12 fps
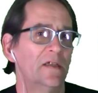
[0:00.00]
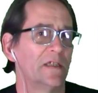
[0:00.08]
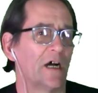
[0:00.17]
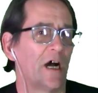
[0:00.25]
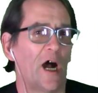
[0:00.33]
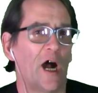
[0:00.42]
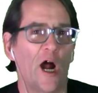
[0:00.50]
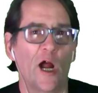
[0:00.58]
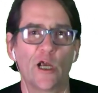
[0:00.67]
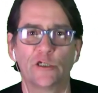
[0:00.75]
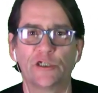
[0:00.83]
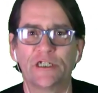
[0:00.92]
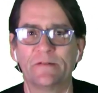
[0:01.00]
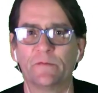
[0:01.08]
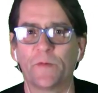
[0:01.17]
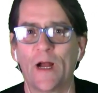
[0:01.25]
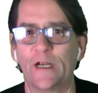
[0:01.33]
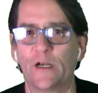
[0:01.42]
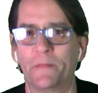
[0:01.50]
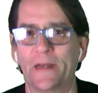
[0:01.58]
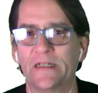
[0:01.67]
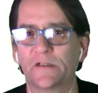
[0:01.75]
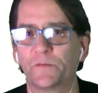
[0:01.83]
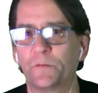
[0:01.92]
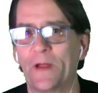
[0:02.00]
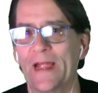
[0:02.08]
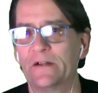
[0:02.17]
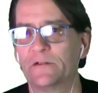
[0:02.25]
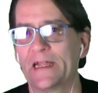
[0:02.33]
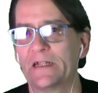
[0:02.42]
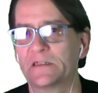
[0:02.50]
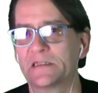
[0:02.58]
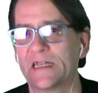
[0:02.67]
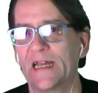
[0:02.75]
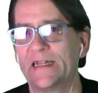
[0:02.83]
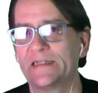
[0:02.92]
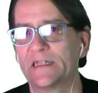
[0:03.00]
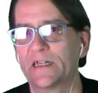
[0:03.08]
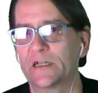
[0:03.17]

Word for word: the harsh environments found outside the